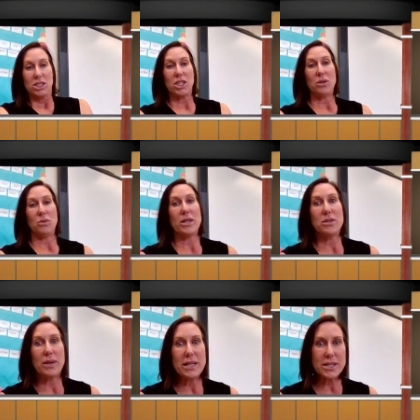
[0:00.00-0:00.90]
So
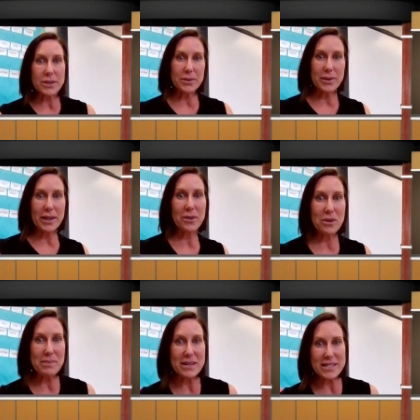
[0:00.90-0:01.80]
what do I do
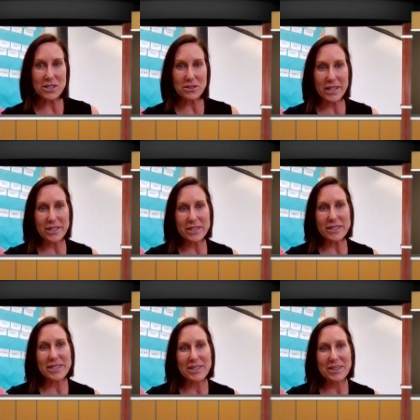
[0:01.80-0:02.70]
with my sixth
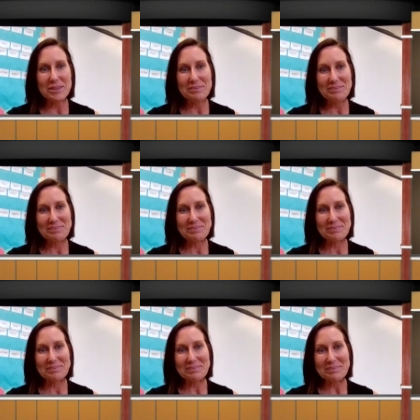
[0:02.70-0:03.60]
graders? This is how you
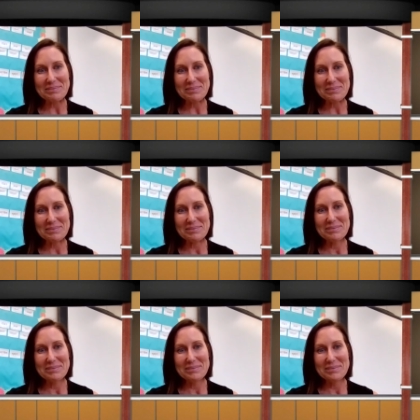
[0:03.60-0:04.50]
waste time.
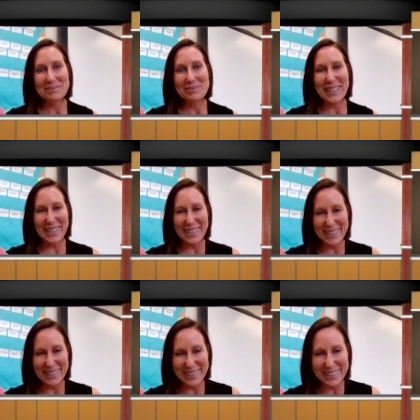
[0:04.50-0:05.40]
This is what they
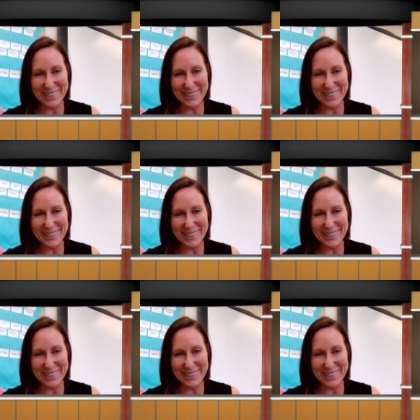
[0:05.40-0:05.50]
did. The